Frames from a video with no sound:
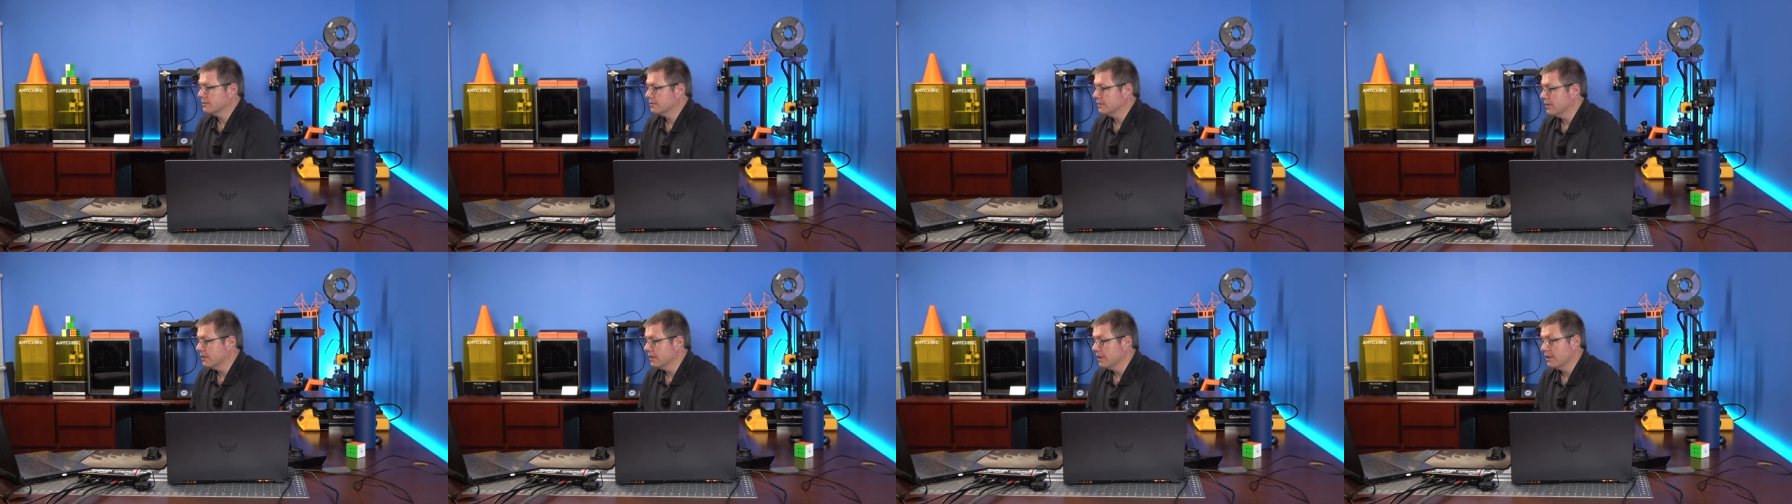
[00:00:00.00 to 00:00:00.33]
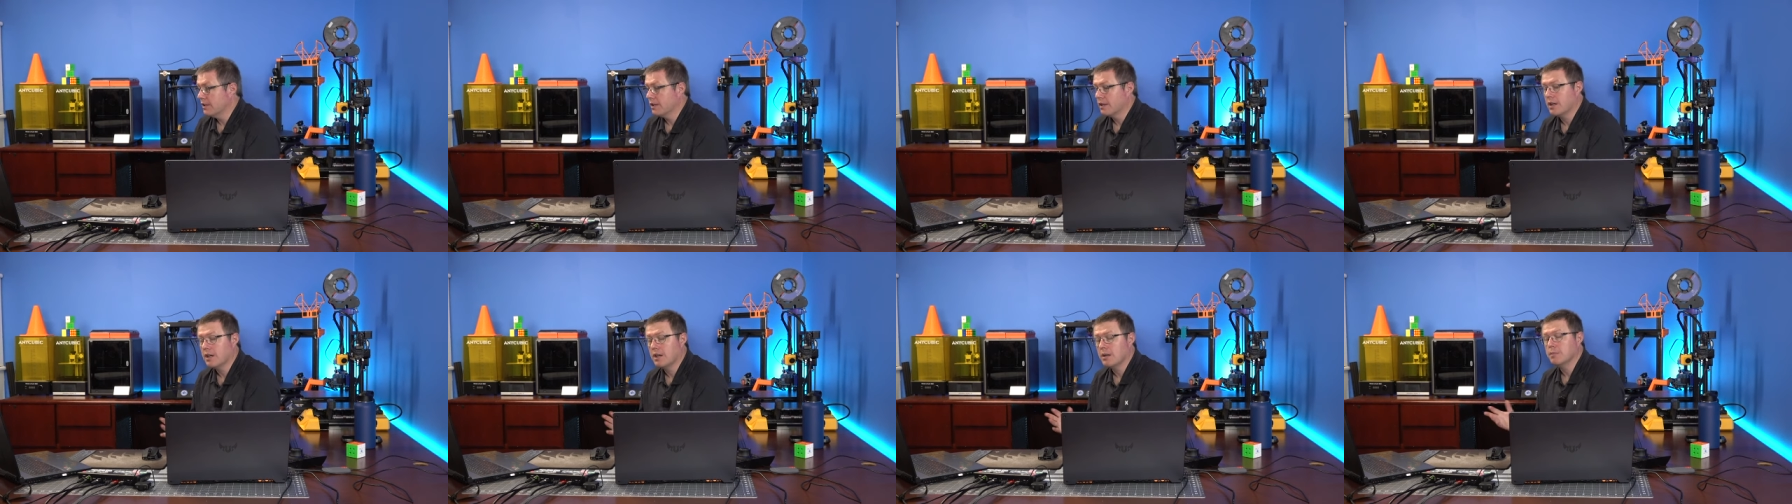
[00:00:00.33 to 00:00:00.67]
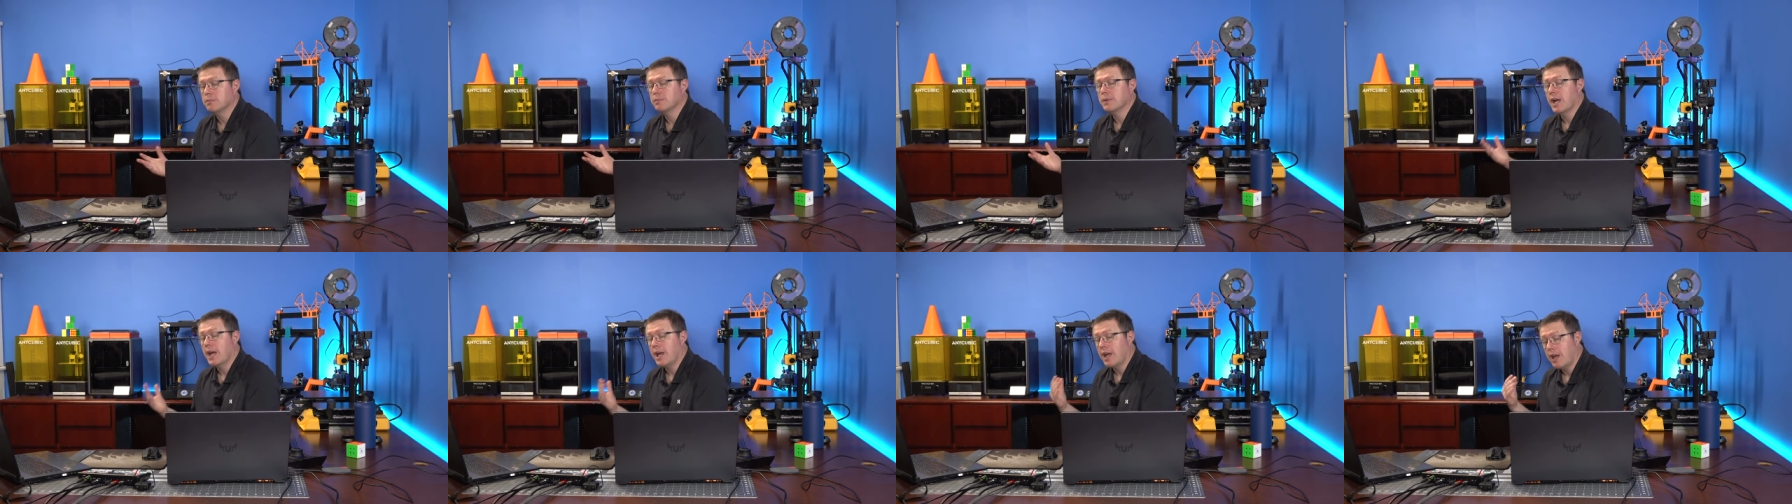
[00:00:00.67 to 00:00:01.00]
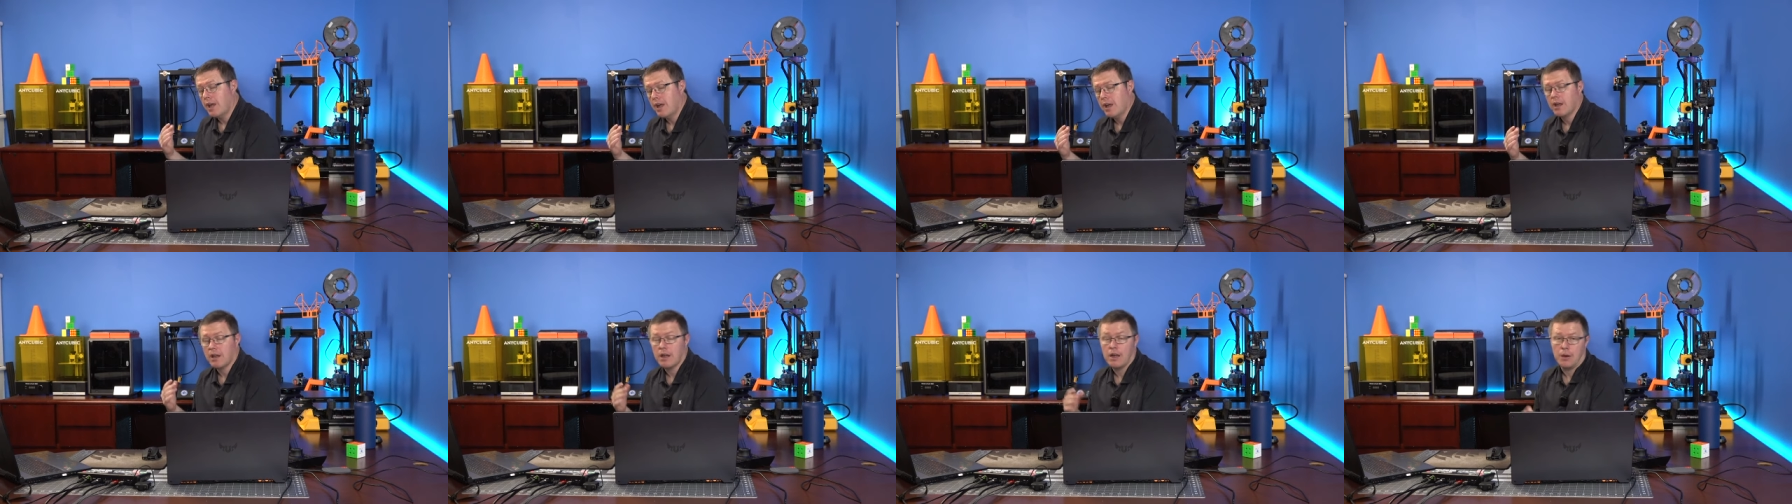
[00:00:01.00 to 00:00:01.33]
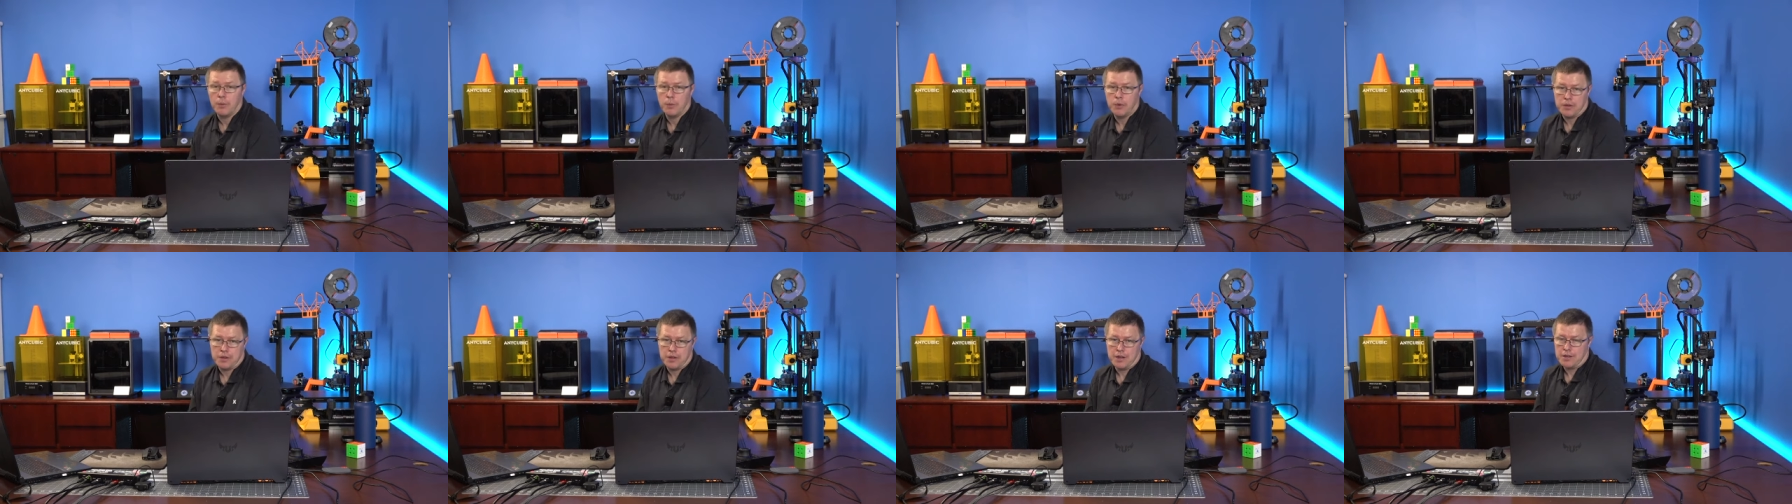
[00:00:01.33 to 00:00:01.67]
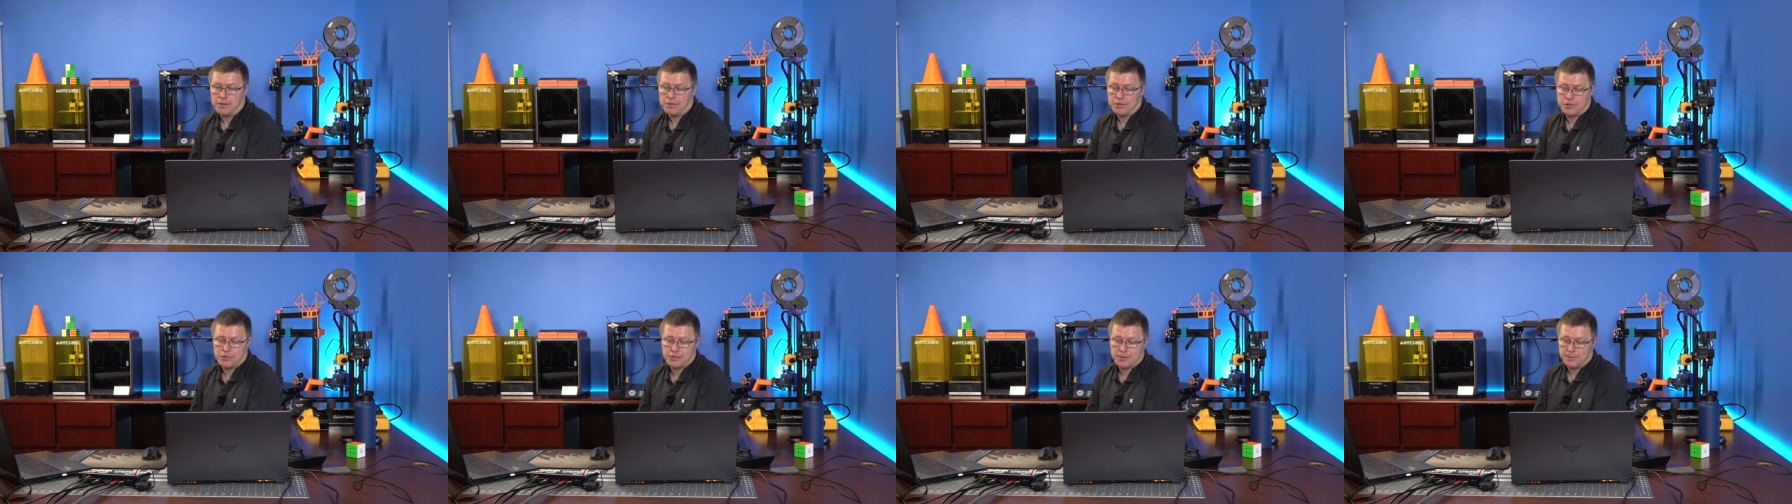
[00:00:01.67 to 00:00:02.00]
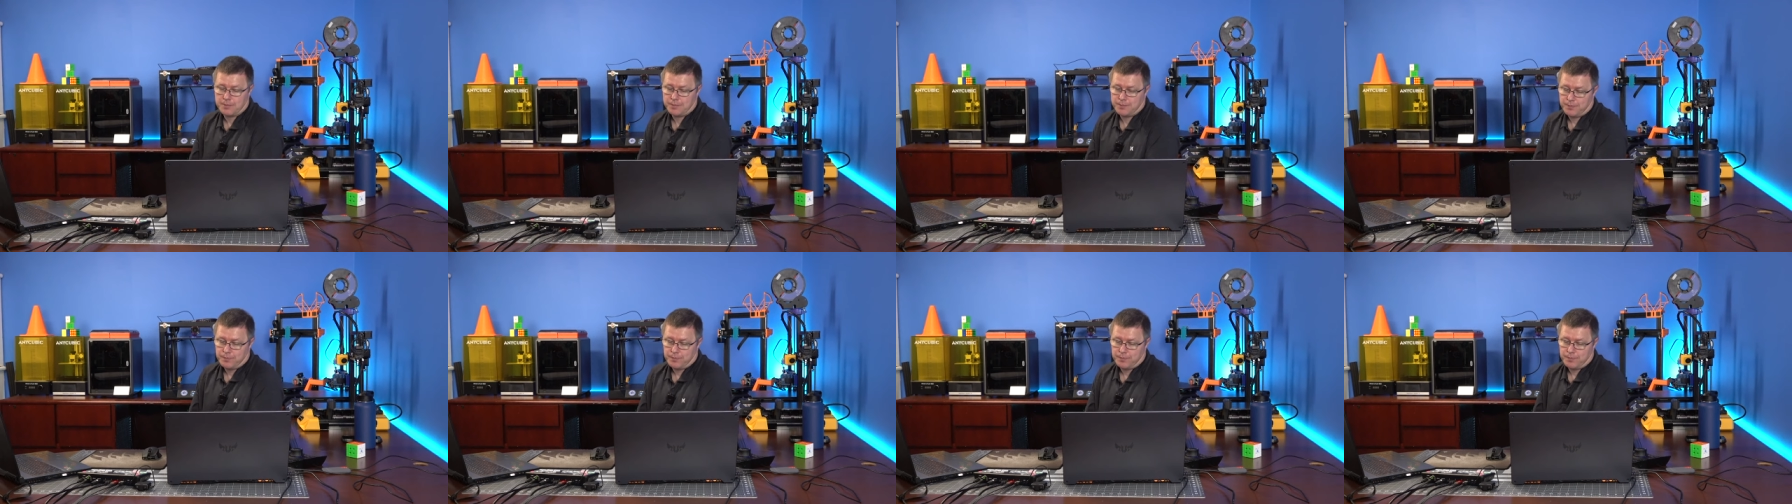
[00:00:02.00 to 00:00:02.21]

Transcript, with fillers: than to come hang out with us.